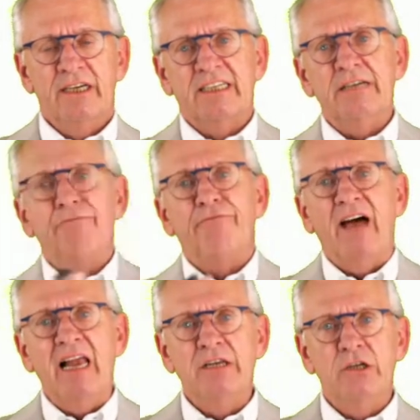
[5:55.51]
give
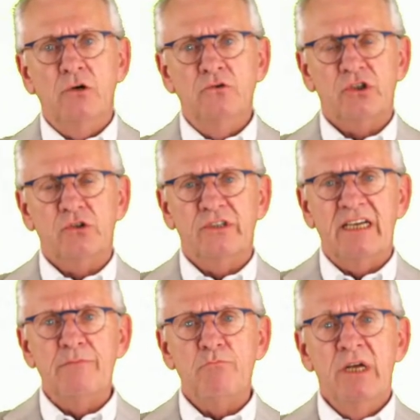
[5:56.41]
values to
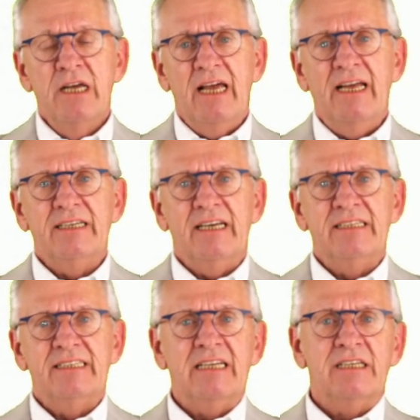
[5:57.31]
them,
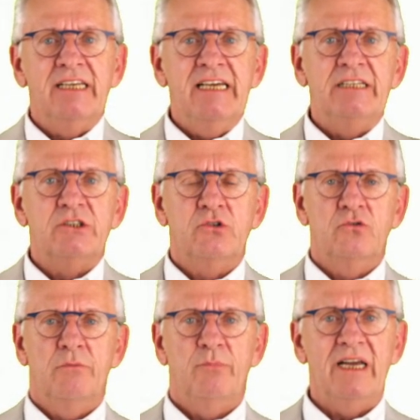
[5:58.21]
and that leads
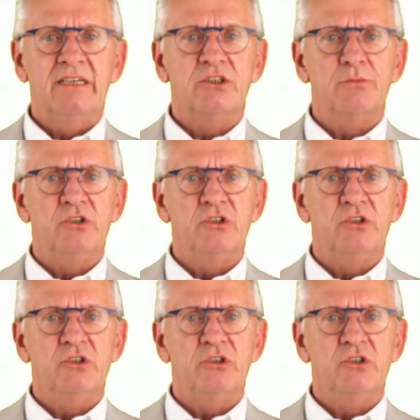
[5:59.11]
to a balanced